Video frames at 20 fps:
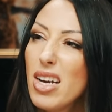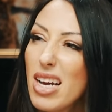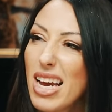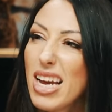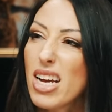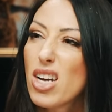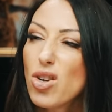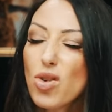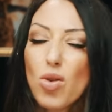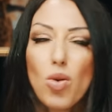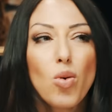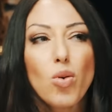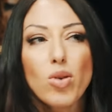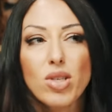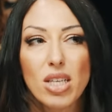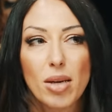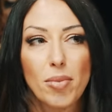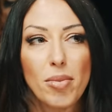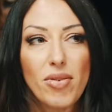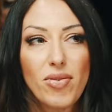ignore
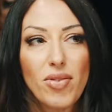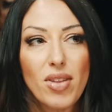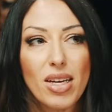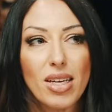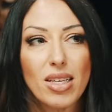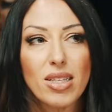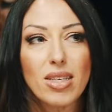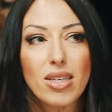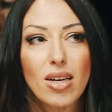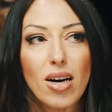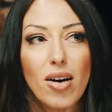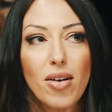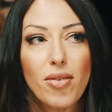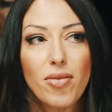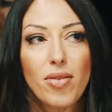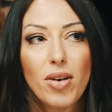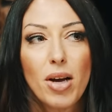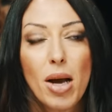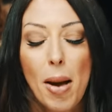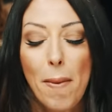some of this
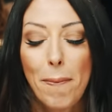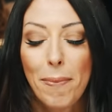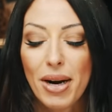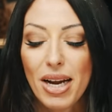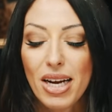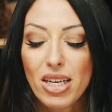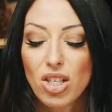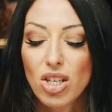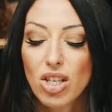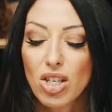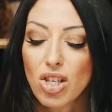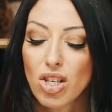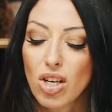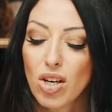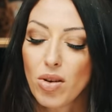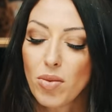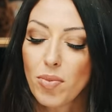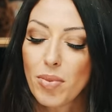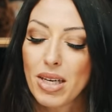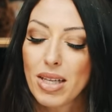stuff. But actually it
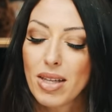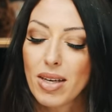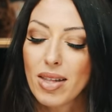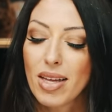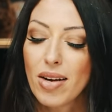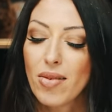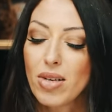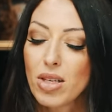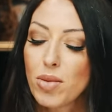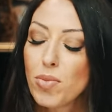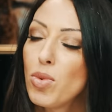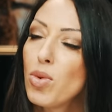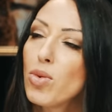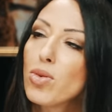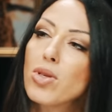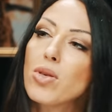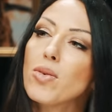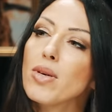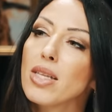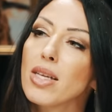showed me that there is more
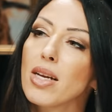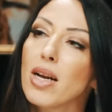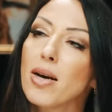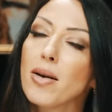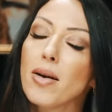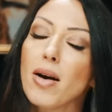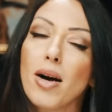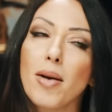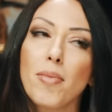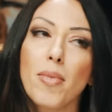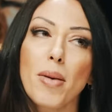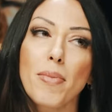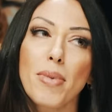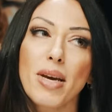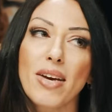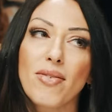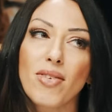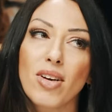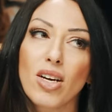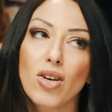to it than I might be
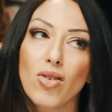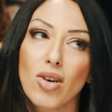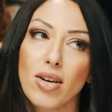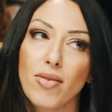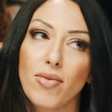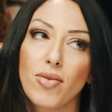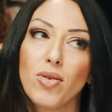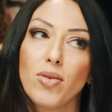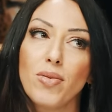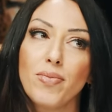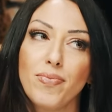giving it credit for.